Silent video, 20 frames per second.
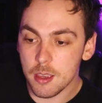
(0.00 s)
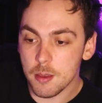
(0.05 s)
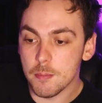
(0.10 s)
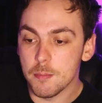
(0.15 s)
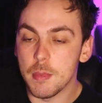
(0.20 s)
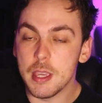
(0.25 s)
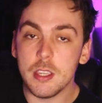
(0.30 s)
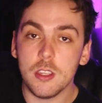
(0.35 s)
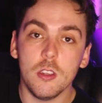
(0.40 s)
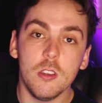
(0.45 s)

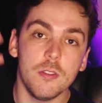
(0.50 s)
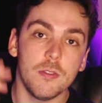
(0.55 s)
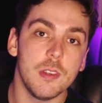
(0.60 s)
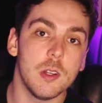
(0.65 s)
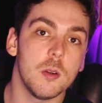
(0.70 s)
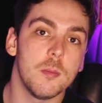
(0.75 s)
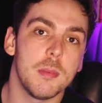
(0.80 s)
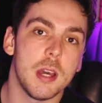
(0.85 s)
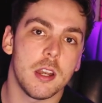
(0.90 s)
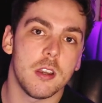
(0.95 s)
make you
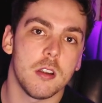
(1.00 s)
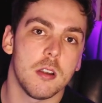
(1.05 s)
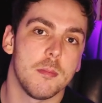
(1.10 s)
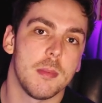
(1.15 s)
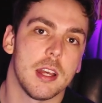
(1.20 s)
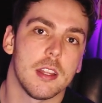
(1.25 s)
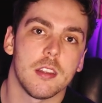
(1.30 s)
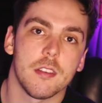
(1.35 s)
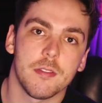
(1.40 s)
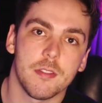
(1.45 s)
feel better
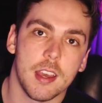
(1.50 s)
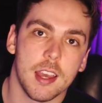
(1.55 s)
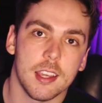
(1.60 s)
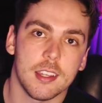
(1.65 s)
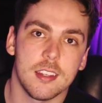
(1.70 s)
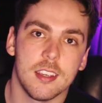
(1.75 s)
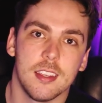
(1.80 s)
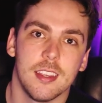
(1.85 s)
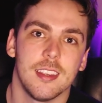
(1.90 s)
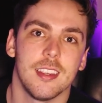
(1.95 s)
about the
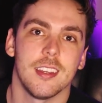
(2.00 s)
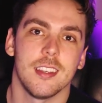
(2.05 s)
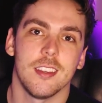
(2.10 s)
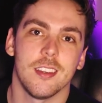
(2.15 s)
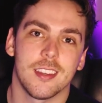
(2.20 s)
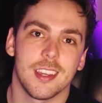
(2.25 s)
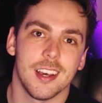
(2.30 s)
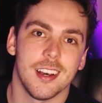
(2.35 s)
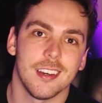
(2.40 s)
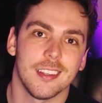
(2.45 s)
fact that
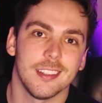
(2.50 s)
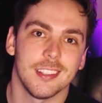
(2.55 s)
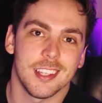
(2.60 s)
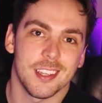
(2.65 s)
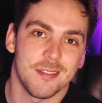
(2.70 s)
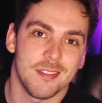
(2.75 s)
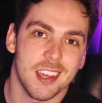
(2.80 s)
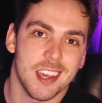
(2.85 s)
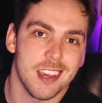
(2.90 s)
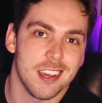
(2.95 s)
you can't
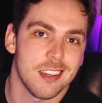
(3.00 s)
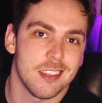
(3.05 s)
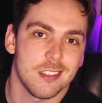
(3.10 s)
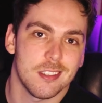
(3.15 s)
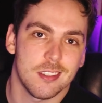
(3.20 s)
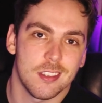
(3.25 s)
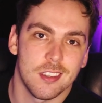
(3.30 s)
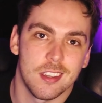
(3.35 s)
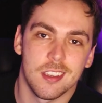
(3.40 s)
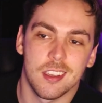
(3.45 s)
leave the
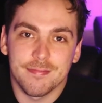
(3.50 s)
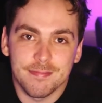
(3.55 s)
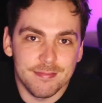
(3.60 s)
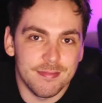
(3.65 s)
house.